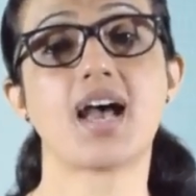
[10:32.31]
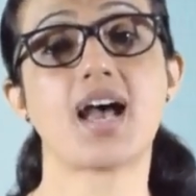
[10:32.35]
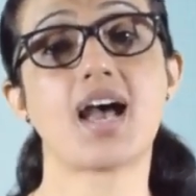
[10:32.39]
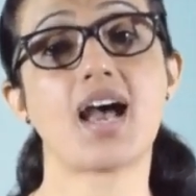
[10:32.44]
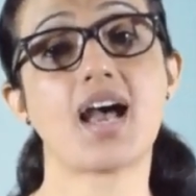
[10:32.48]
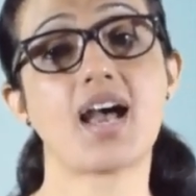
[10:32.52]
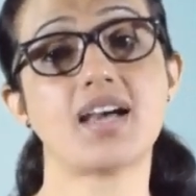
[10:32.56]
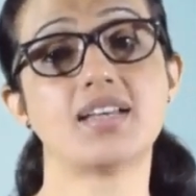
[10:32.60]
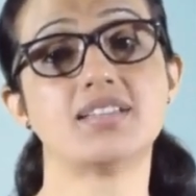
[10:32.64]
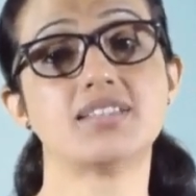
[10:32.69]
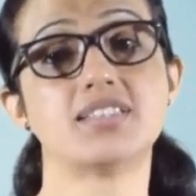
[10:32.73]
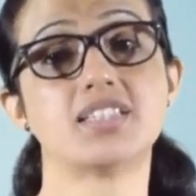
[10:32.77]

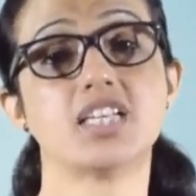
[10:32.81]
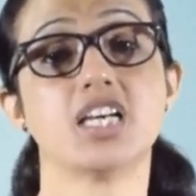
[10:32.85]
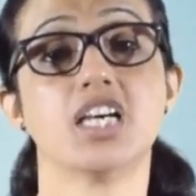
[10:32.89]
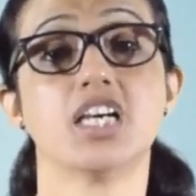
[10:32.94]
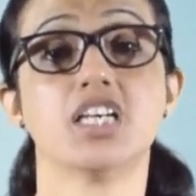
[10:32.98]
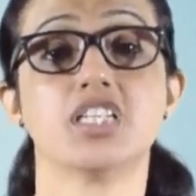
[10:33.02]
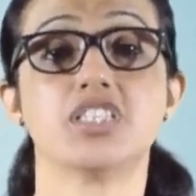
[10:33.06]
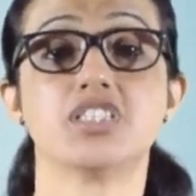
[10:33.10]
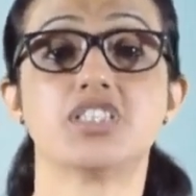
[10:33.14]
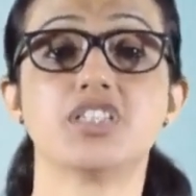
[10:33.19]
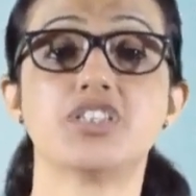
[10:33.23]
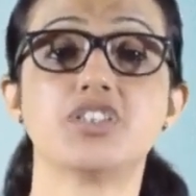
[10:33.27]
and
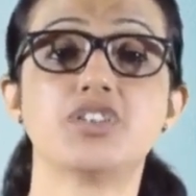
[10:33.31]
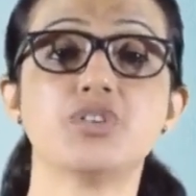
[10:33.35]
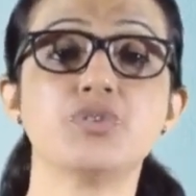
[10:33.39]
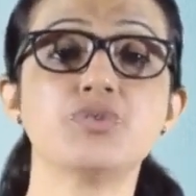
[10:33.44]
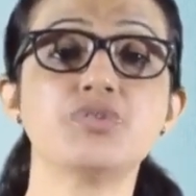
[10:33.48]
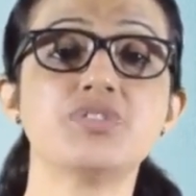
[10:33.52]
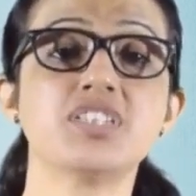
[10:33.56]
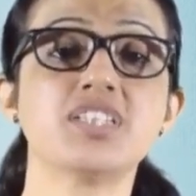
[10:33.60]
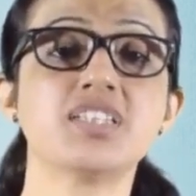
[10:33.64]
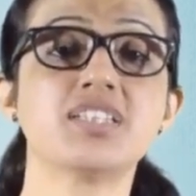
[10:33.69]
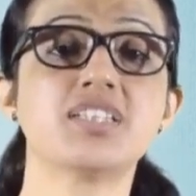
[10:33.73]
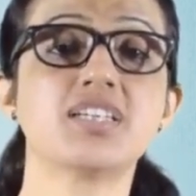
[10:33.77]

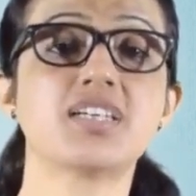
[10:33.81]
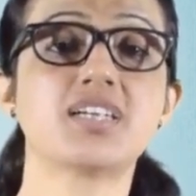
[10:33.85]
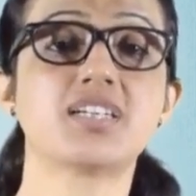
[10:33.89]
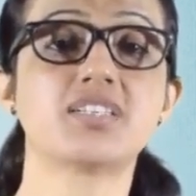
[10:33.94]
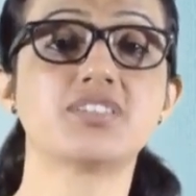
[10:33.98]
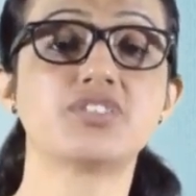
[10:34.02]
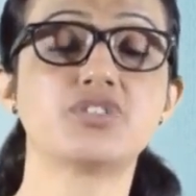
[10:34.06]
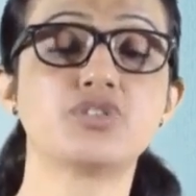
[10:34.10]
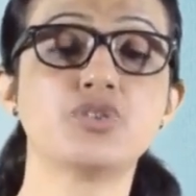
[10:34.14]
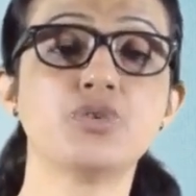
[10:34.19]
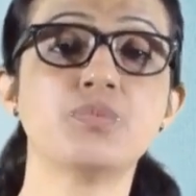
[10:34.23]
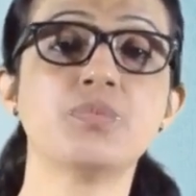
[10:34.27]
deducing the
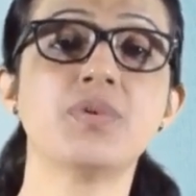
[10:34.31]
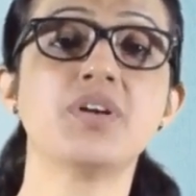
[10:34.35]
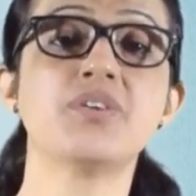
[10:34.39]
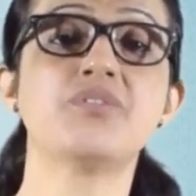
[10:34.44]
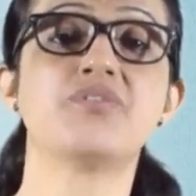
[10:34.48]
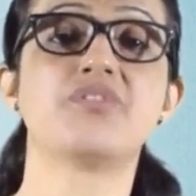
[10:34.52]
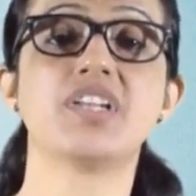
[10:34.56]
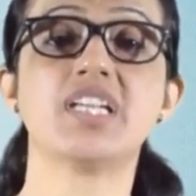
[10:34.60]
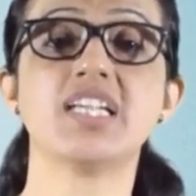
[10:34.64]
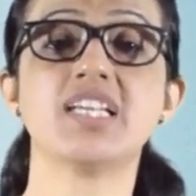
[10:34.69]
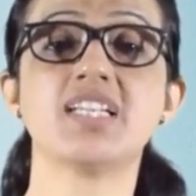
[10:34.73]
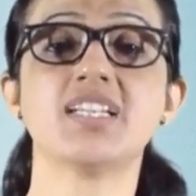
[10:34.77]
consumer
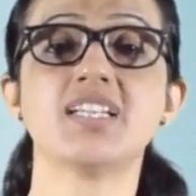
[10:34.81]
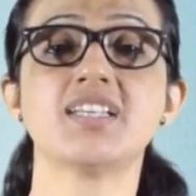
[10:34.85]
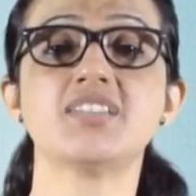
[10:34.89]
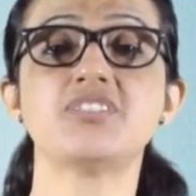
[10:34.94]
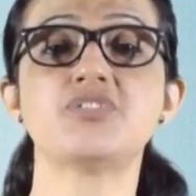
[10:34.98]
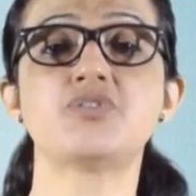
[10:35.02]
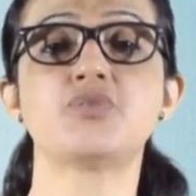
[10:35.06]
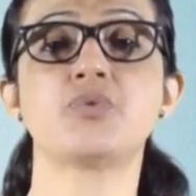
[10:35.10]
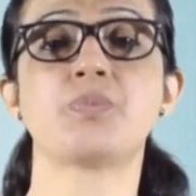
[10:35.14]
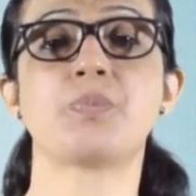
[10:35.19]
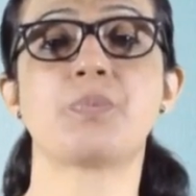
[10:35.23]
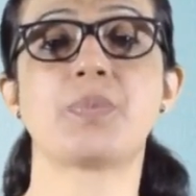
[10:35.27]

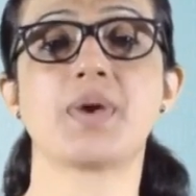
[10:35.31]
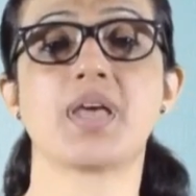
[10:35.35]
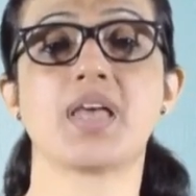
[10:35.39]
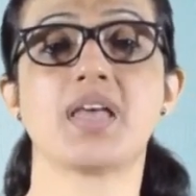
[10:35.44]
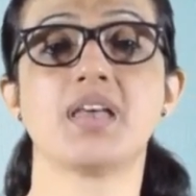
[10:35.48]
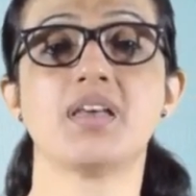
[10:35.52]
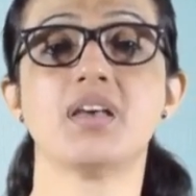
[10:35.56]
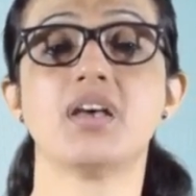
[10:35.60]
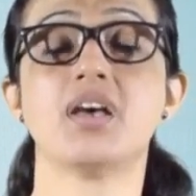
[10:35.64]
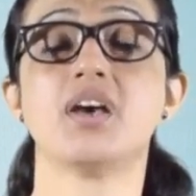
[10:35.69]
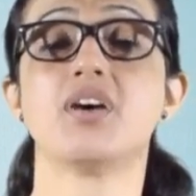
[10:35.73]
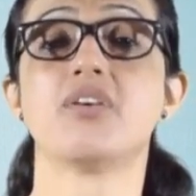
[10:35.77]
willingness to
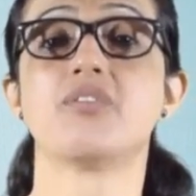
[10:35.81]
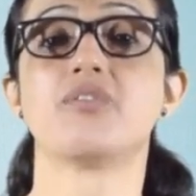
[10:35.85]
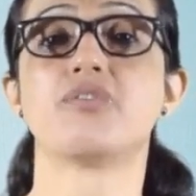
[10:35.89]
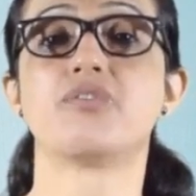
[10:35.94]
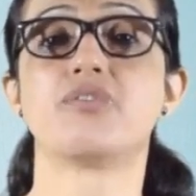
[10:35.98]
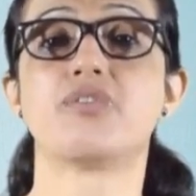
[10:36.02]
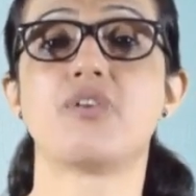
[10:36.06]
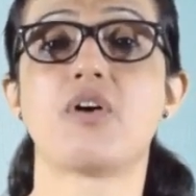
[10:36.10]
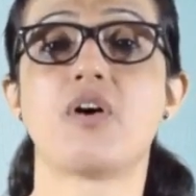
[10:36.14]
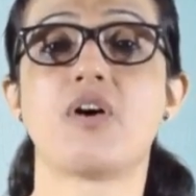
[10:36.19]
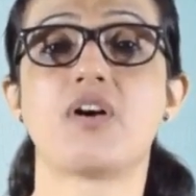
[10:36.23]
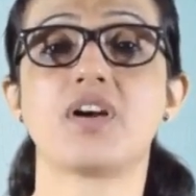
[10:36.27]
pay
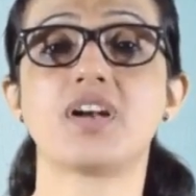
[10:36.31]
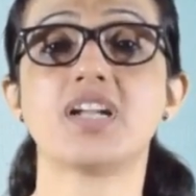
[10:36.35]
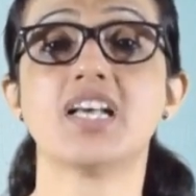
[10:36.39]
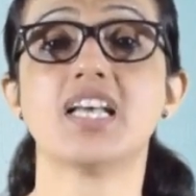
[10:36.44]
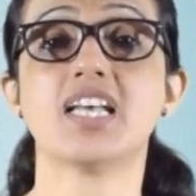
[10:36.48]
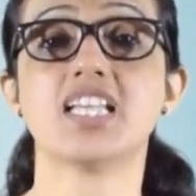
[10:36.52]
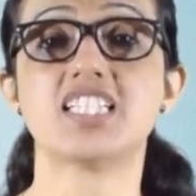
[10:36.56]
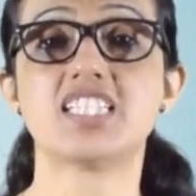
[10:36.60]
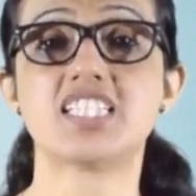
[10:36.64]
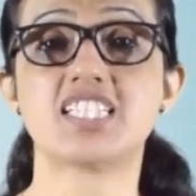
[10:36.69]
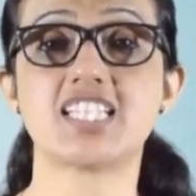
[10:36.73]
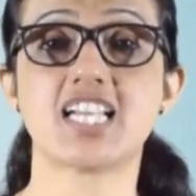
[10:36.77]
for
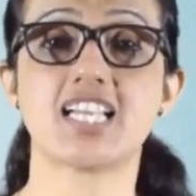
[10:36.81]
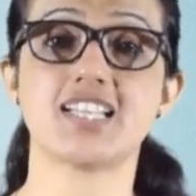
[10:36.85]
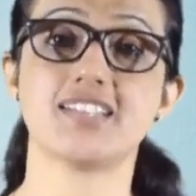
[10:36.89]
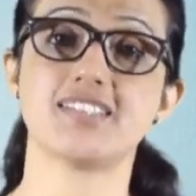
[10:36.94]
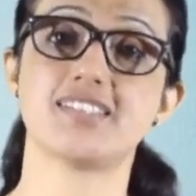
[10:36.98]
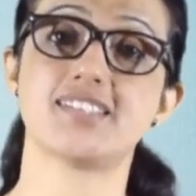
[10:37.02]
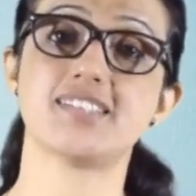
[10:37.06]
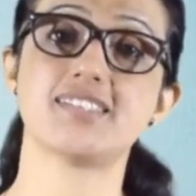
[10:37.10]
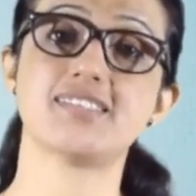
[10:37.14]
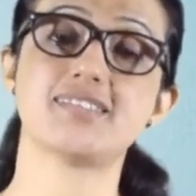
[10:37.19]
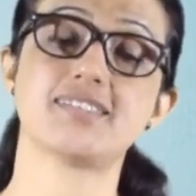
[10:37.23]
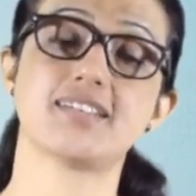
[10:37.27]

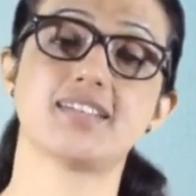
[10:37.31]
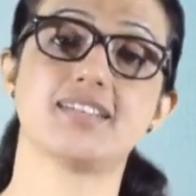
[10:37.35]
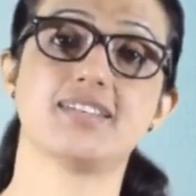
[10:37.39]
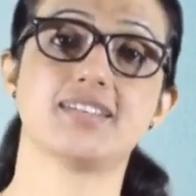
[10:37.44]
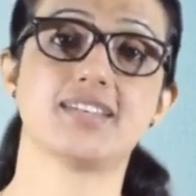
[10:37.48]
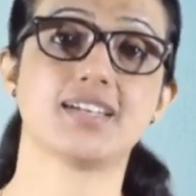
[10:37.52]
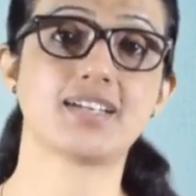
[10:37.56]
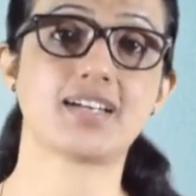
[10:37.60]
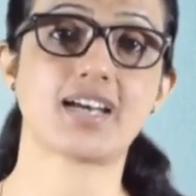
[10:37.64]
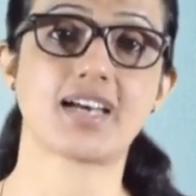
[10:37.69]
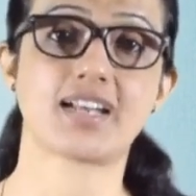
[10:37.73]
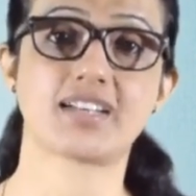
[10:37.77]
changes in
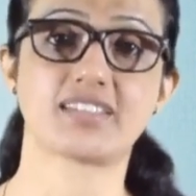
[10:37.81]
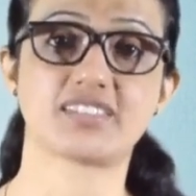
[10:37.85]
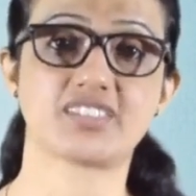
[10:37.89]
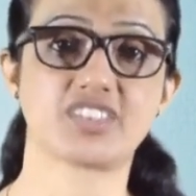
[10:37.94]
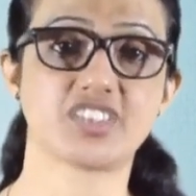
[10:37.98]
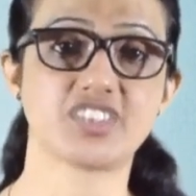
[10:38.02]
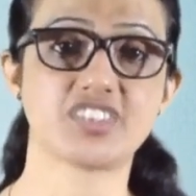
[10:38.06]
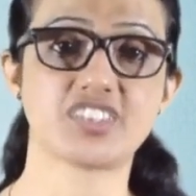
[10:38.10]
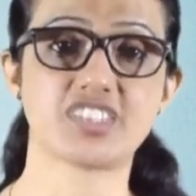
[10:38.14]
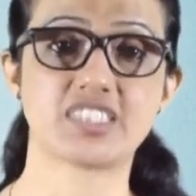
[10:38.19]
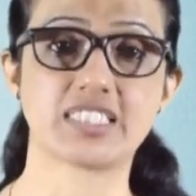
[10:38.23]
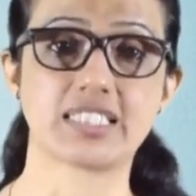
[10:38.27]
the
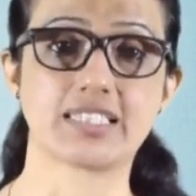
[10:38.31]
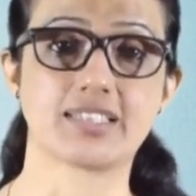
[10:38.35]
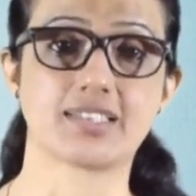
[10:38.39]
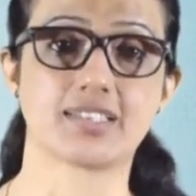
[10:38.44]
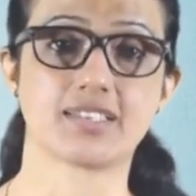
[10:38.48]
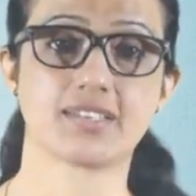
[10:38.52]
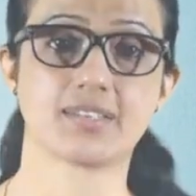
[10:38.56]
characteristic.